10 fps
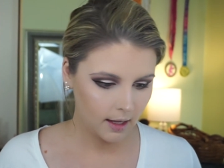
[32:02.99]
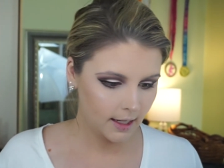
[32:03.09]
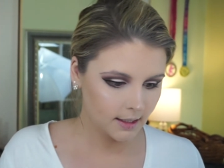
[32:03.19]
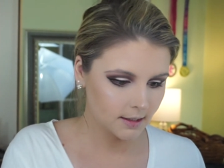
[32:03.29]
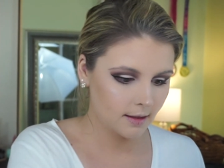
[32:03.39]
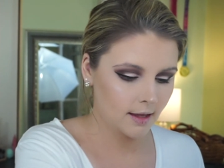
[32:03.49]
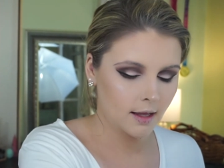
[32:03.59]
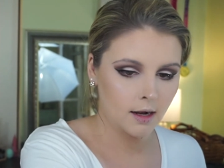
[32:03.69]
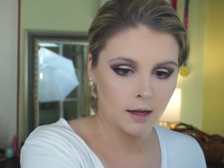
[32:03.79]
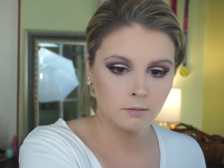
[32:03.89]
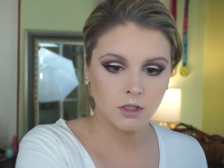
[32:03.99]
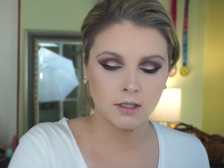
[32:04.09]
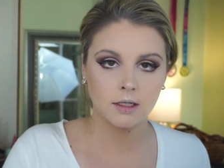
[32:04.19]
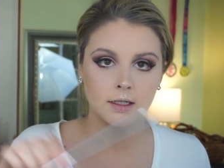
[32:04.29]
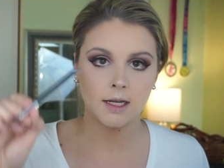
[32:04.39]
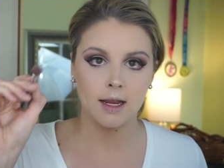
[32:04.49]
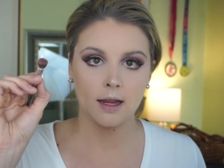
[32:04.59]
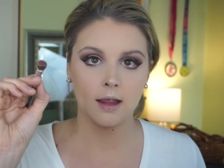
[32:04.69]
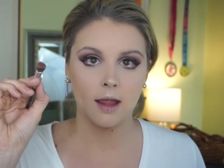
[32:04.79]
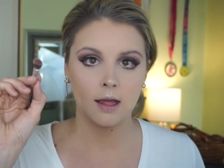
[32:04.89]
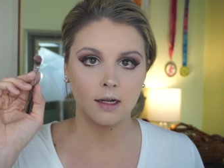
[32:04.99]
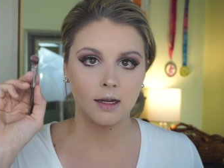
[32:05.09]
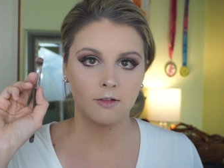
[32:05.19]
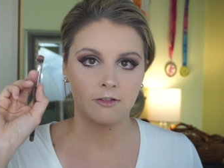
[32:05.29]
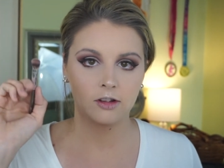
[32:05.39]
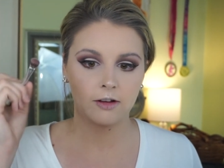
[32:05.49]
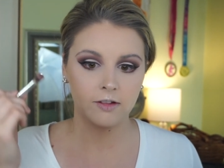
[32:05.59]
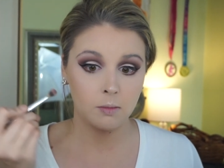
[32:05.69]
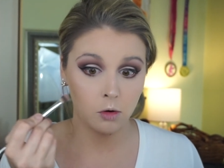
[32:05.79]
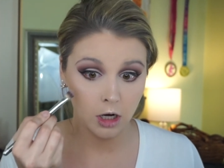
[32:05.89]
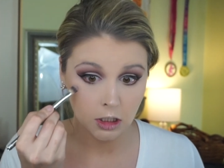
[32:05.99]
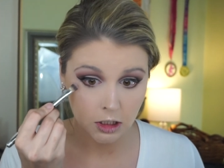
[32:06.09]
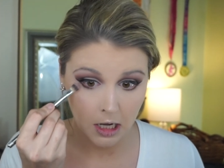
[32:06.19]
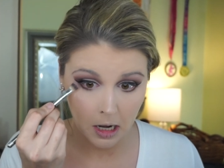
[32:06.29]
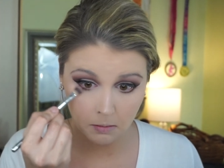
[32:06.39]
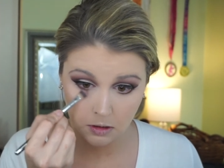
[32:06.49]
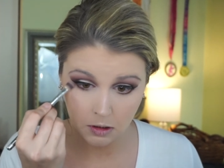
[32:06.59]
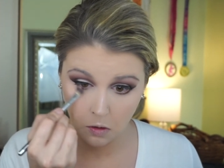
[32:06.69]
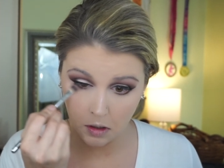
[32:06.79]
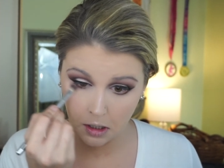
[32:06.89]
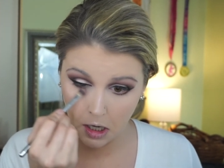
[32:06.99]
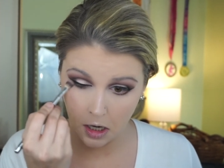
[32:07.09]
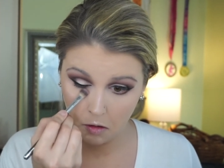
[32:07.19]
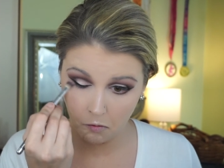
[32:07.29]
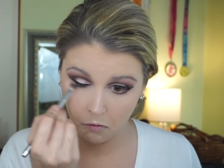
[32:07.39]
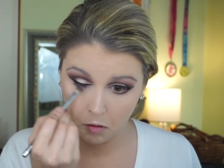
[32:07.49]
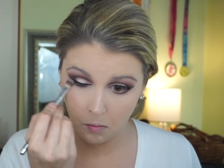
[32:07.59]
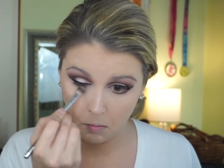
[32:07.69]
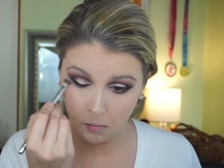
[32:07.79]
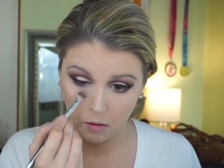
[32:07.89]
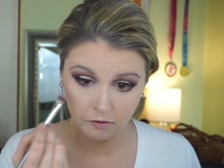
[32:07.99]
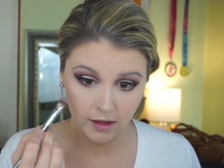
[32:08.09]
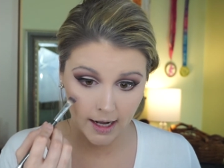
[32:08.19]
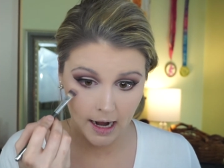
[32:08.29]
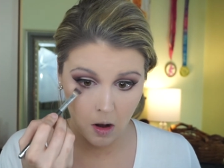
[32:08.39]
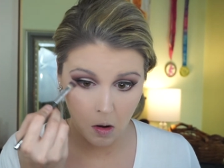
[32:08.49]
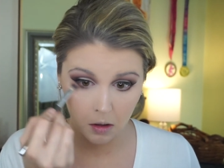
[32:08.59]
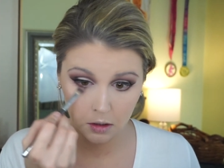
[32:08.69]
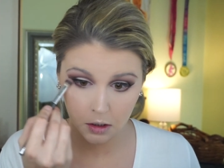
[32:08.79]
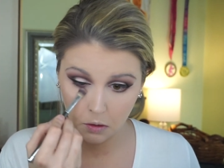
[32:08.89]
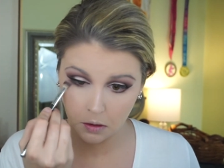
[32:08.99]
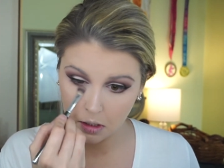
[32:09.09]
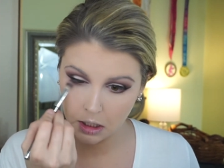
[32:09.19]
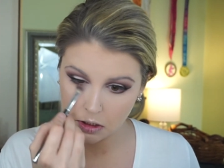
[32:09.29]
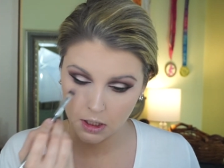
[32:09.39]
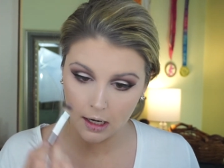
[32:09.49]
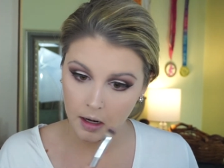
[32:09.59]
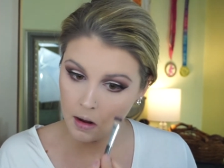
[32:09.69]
And then I'm just going to take any fluffy brush and I'm just going to kind of buff that out on the lower lash line.